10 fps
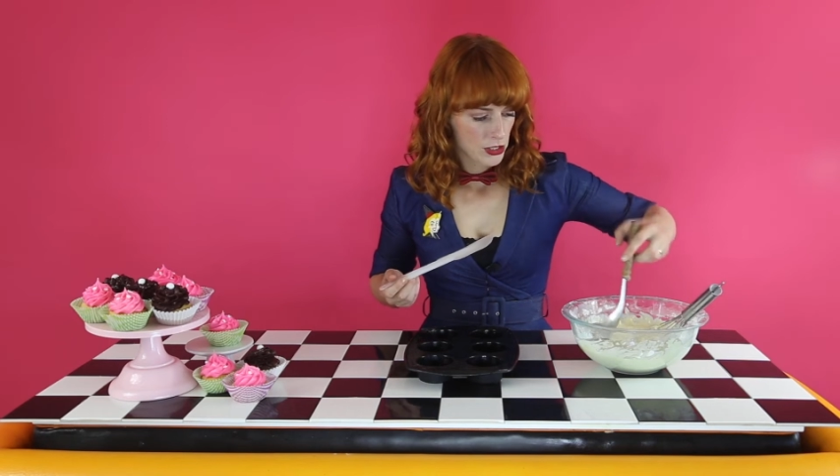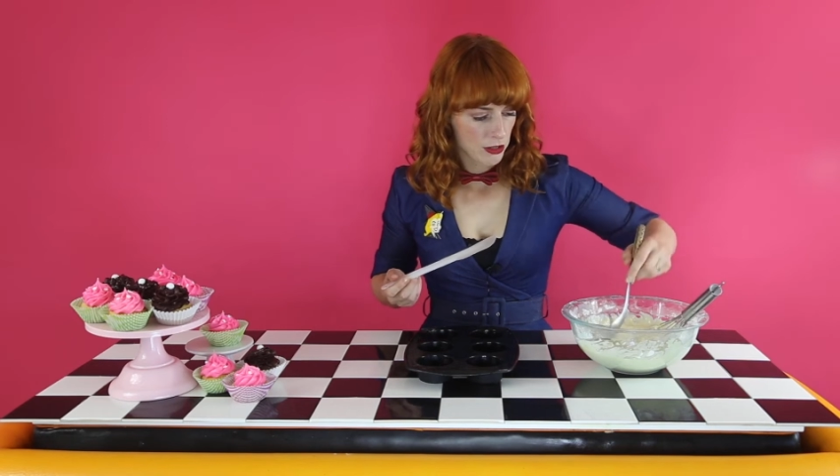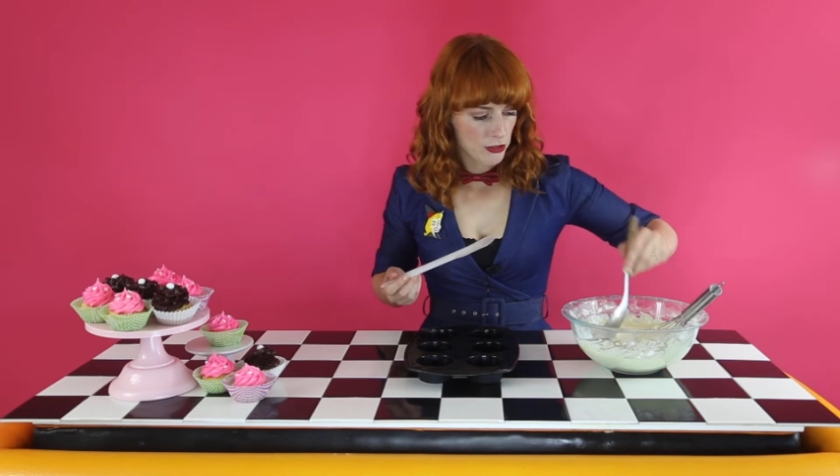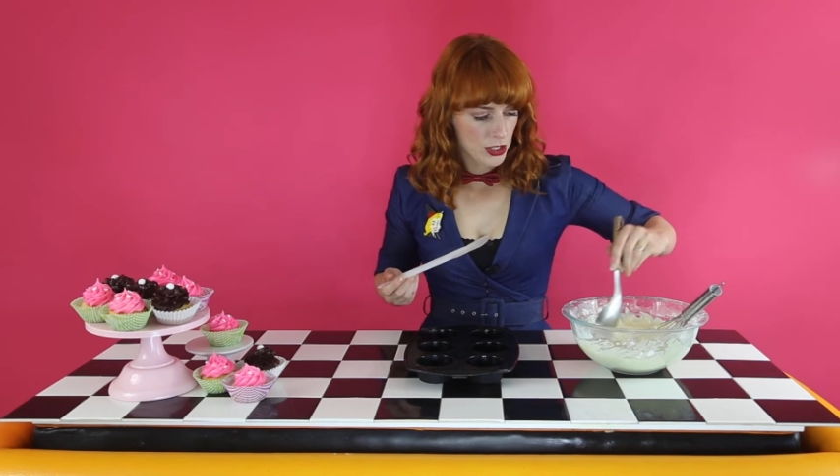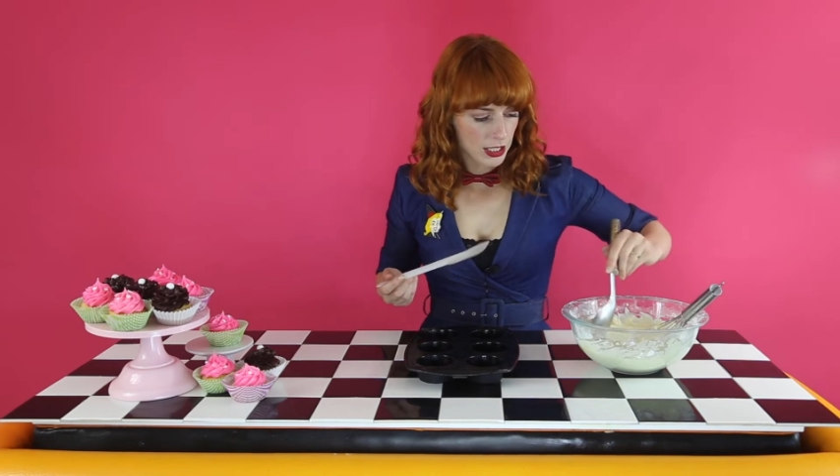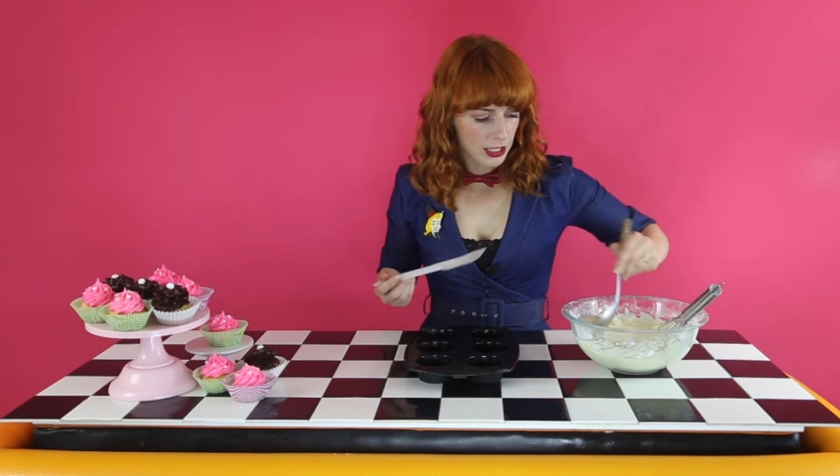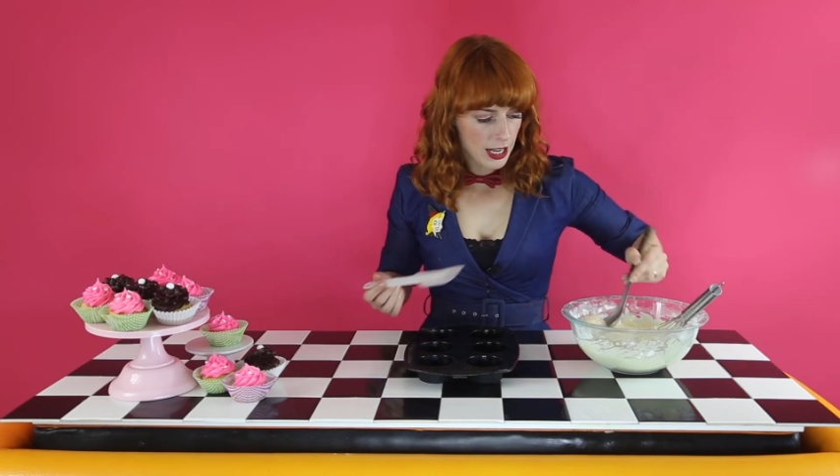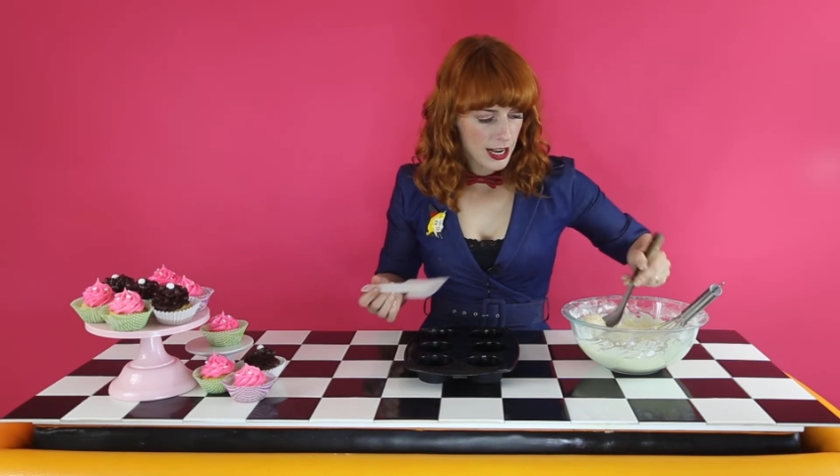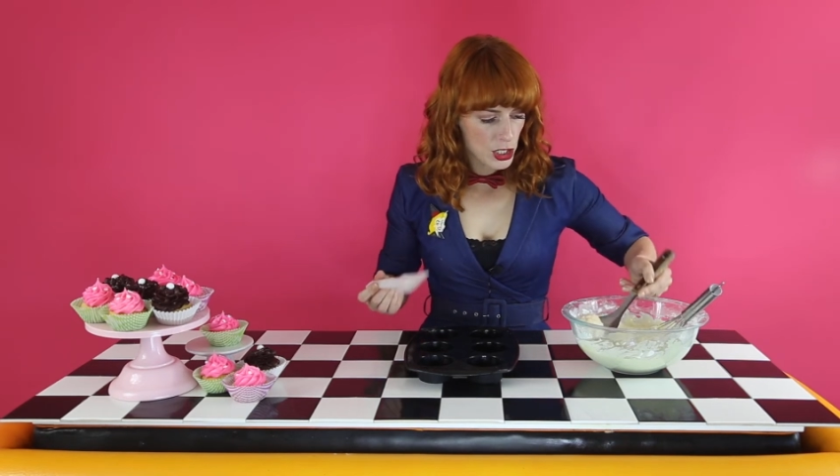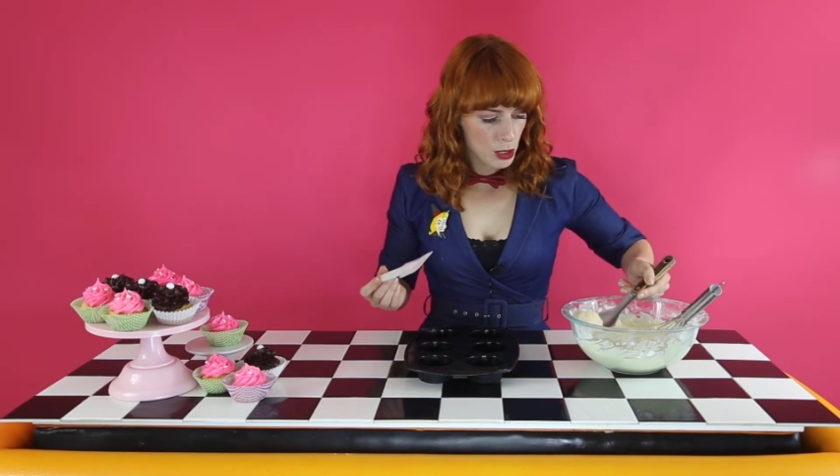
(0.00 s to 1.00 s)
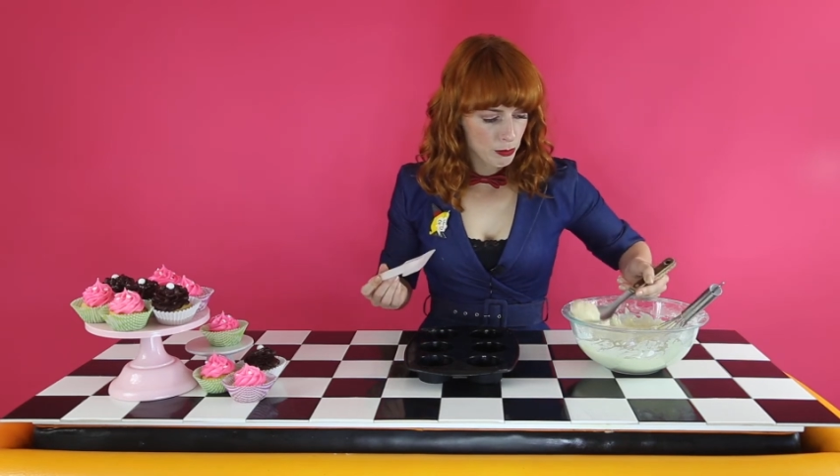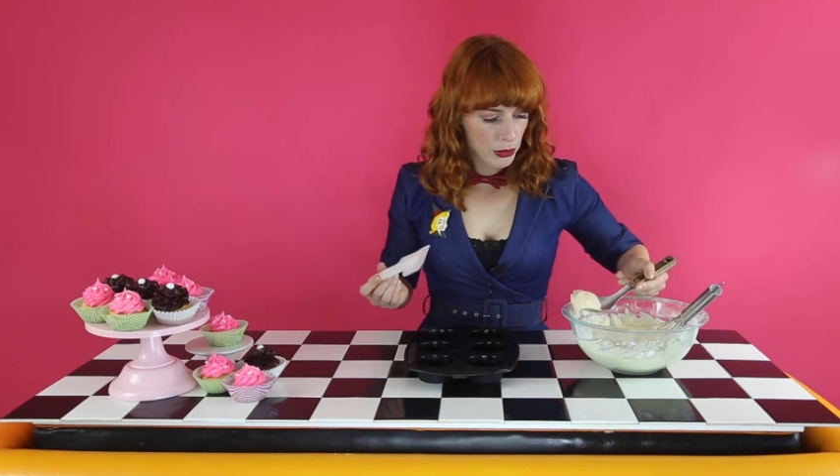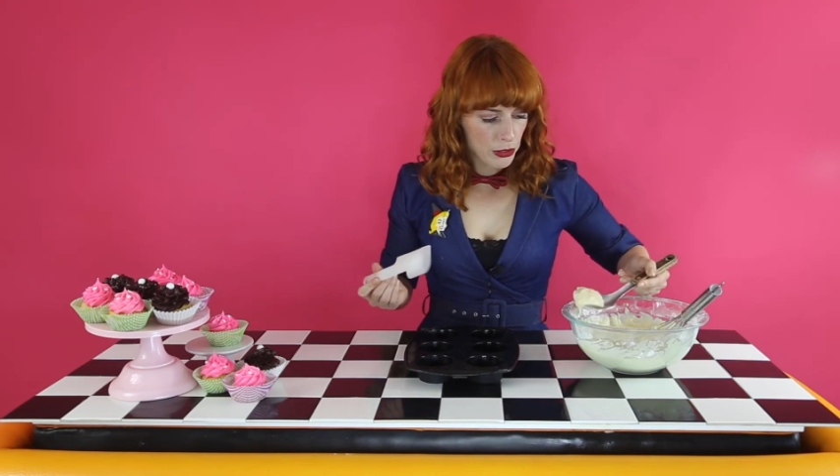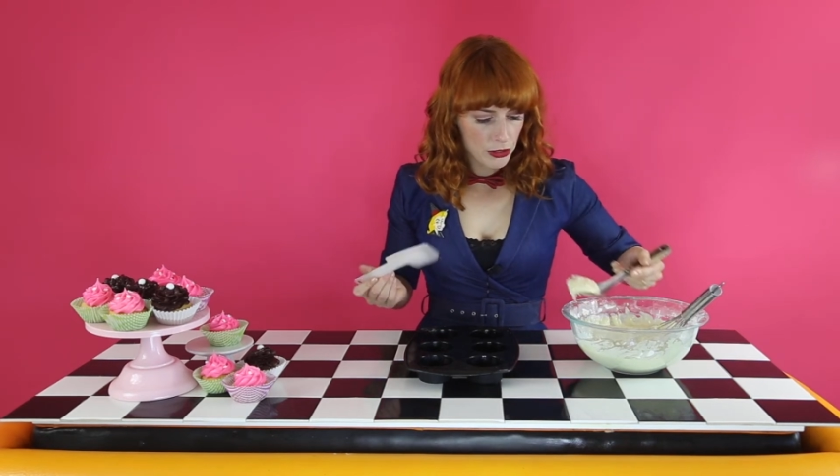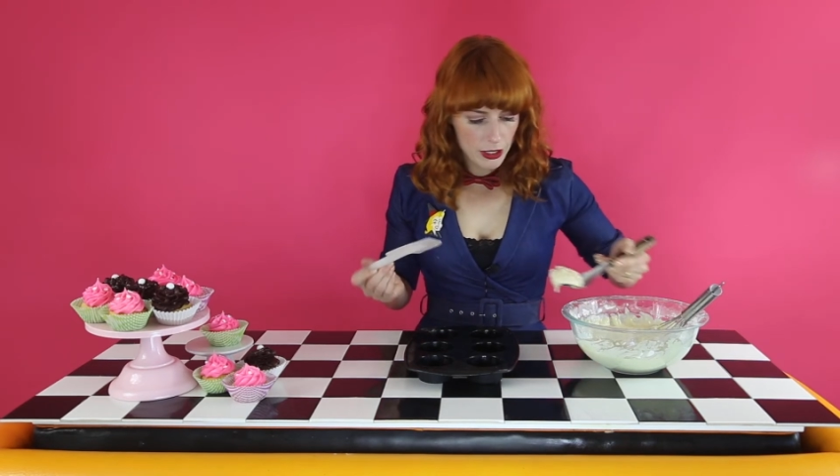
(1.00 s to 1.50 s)
So I've just got a large
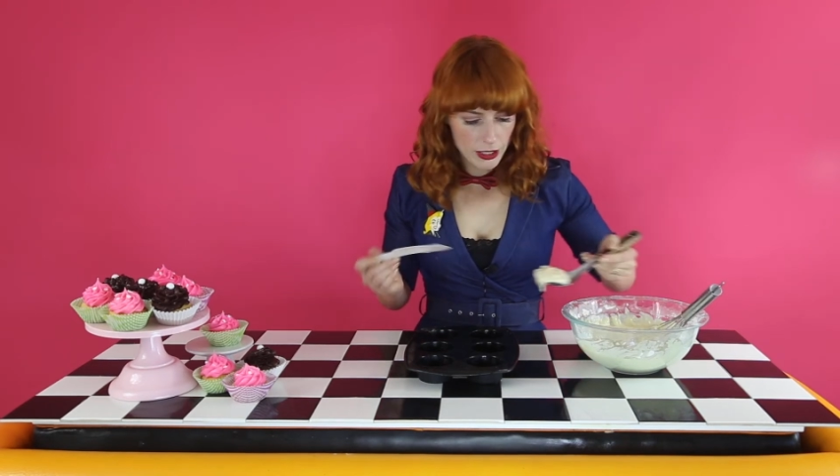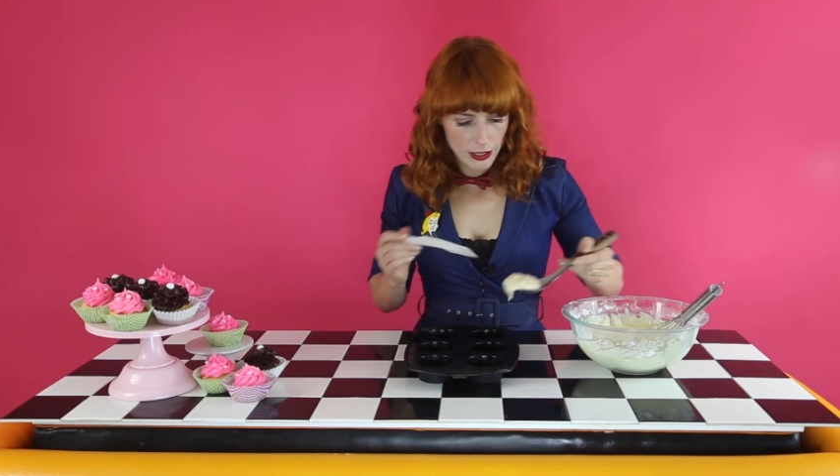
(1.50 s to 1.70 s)
spoon,